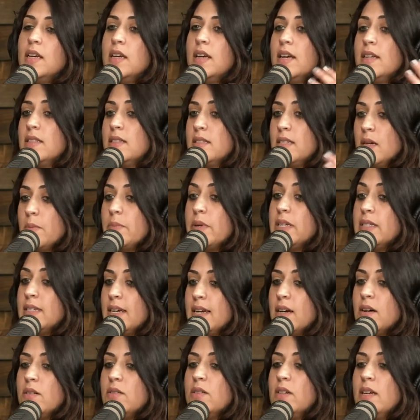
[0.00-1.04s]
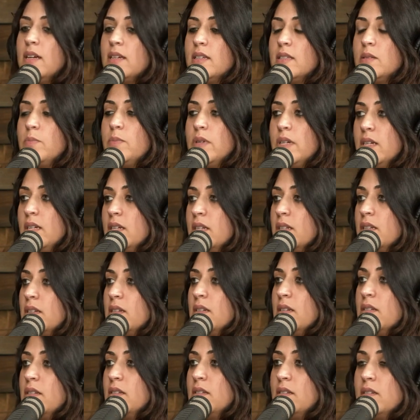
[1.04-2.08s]
and stepping down
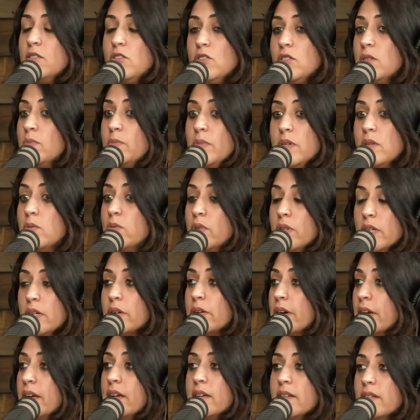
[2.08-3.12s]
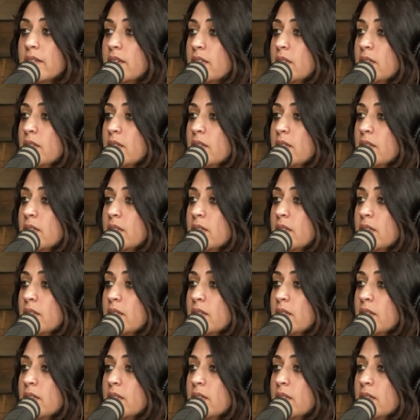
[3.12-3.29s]
it's just been really great.